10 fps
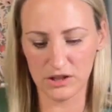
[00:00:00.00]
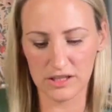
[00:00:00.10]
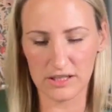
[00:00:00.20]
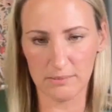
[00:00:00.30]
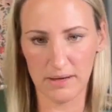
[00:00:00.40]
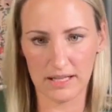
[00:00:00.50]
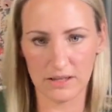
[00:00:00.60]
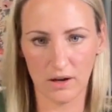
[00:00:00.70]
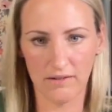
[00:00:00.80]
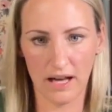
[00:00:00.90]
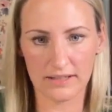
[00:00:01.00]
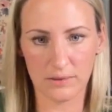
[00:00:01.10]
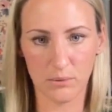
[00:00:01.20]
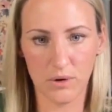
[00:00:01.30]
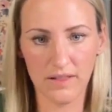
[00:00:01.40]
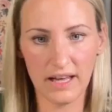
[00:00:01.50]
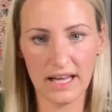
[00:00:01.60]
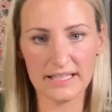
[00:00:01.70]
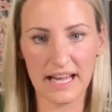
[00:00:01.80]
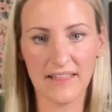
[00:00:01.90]
in just a minute. So I've got some more of
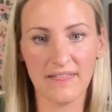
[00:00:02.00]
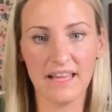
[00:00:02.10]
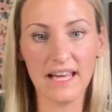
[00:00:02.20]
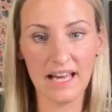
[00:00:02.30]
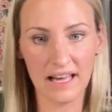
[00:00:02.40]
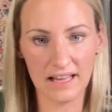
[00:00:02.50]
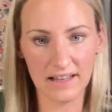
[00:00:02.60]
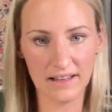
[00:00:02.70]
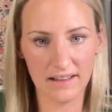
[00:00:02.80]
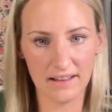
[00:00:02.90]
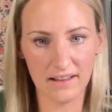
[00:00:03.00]
these, and then